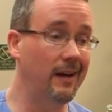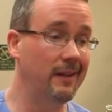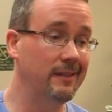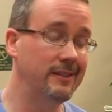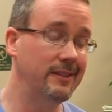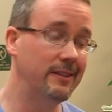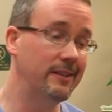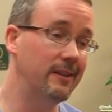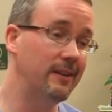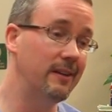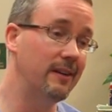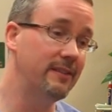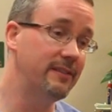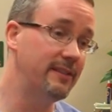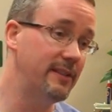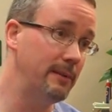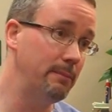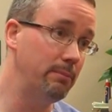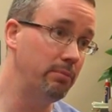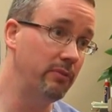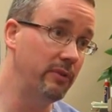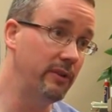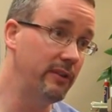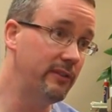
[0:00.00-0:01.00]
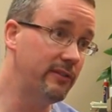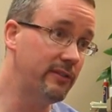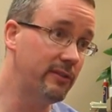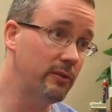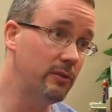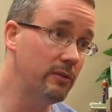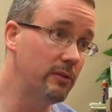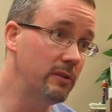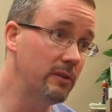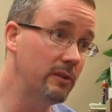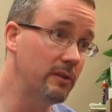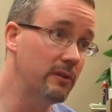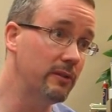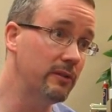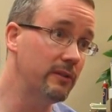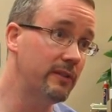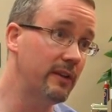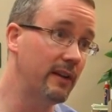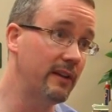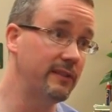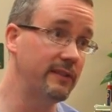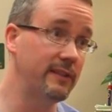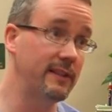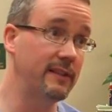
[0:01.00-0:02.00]
you know, I'll see
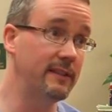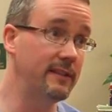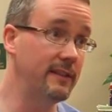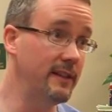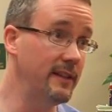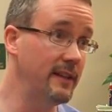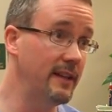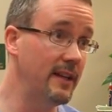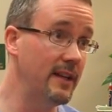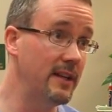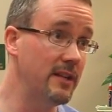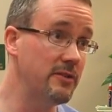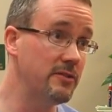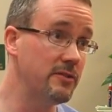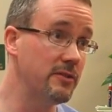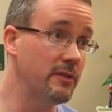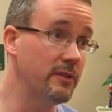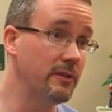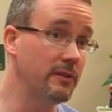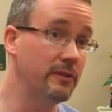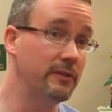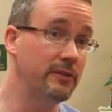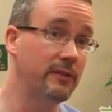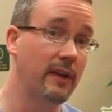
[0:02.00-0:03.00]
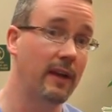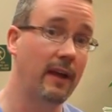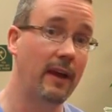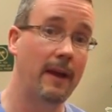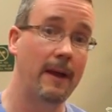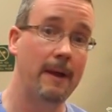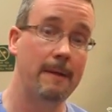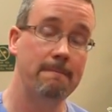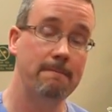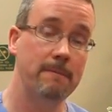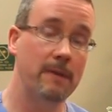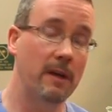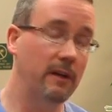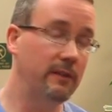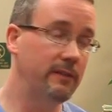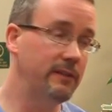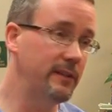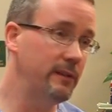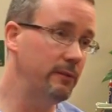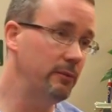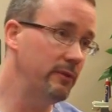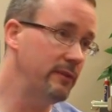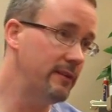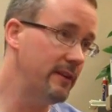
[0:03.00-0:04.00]
preschoolers, I'll see teenagers, I'll
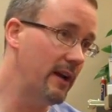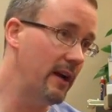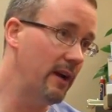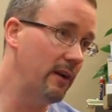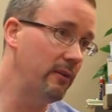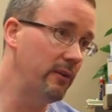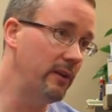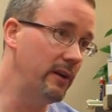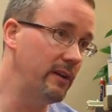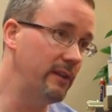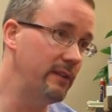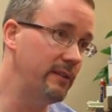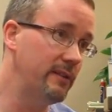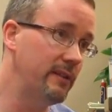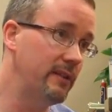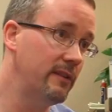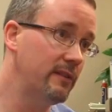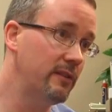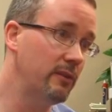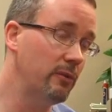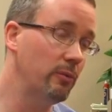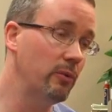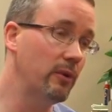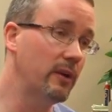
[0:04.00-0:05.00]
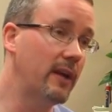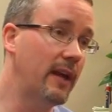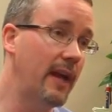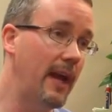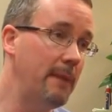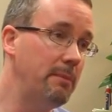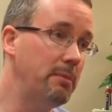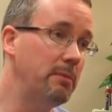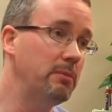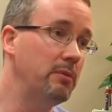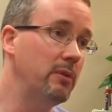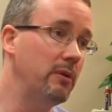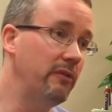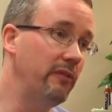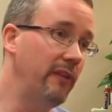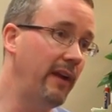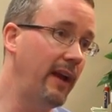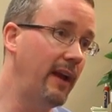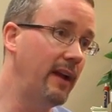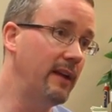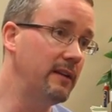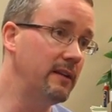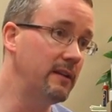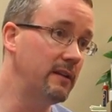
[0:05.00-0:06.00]
see retirees. So we're capable of
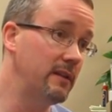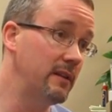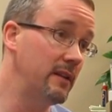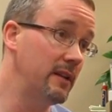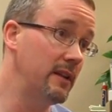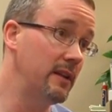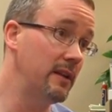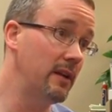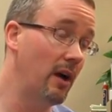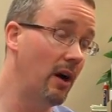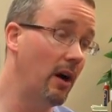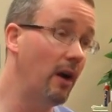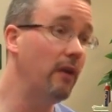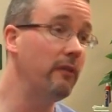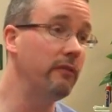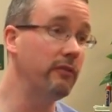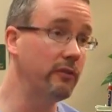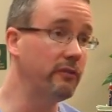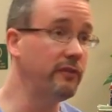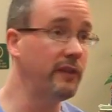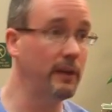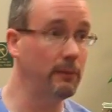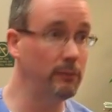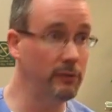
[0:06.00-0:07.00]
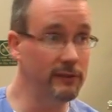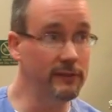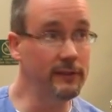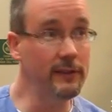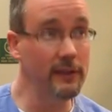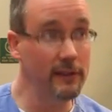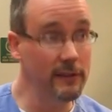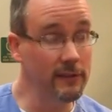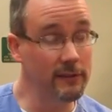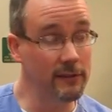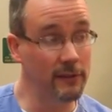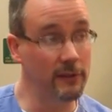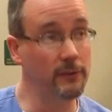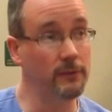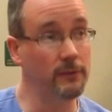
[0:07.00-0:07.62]
handling all of your family's needs here.